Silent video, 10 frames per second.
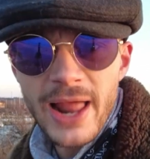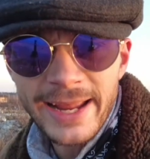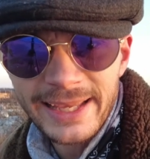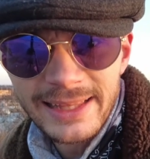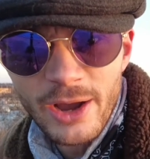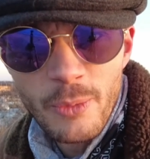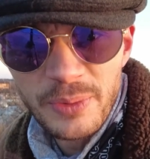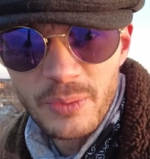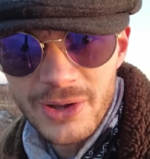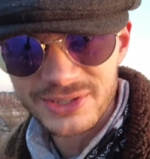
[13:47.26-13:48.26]
you like it. I hope
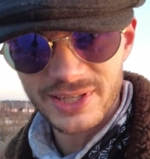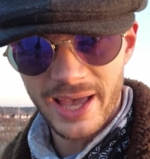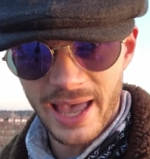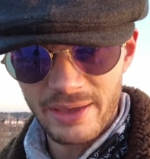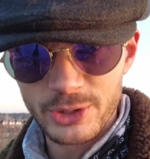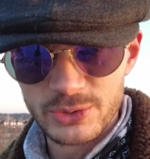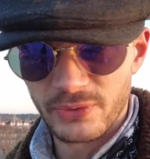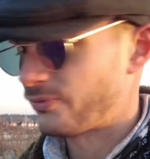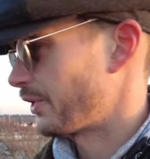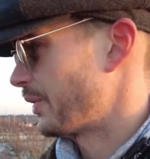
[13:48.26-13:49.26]
it was useful for